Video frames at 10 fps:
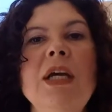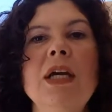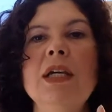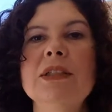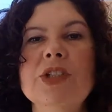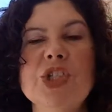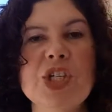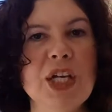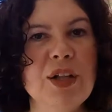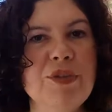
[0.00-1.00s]
English
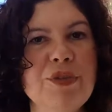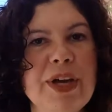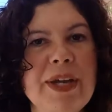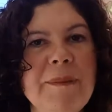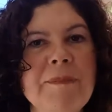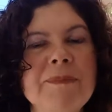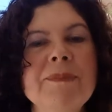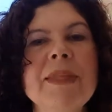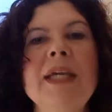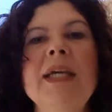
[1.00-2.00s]
Hilfen,
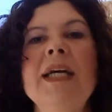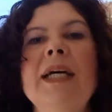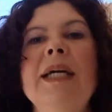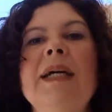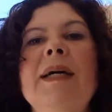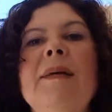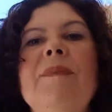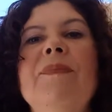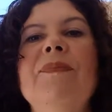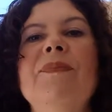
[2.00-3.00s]

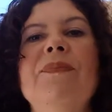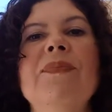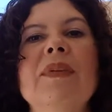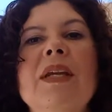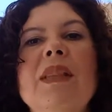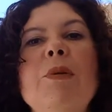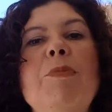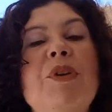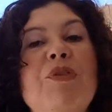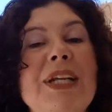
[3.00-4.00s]
The
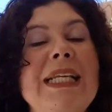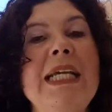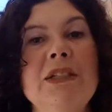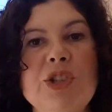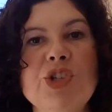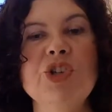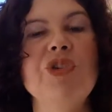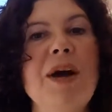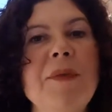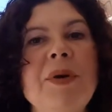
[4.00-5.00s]
Perfect English
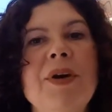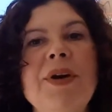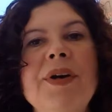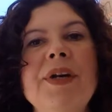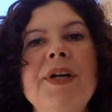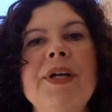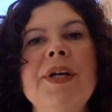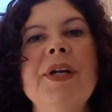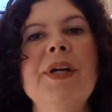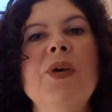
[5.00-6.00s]
Grammar,
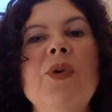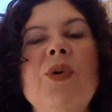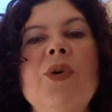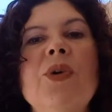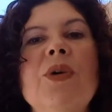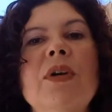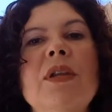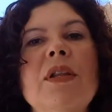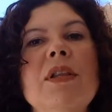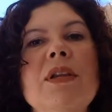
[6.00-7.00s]
or
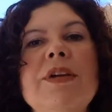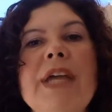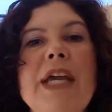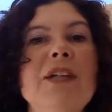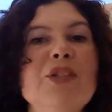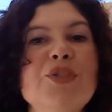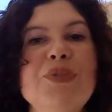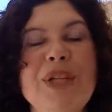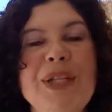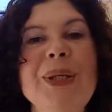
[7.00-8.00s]
Learn English
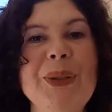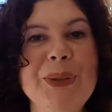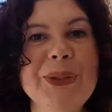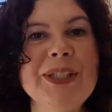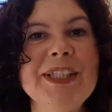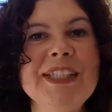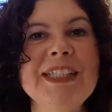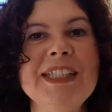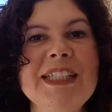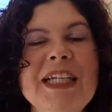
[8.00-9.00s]
Feel Good.
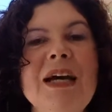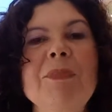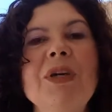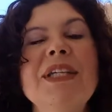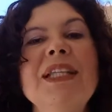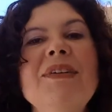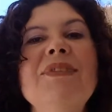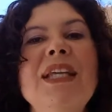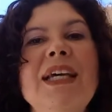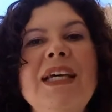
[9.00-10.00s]
I'm going to leave
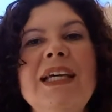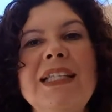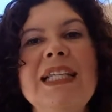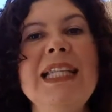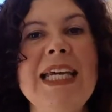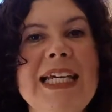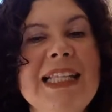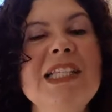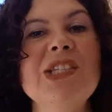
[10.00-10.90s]
the link in the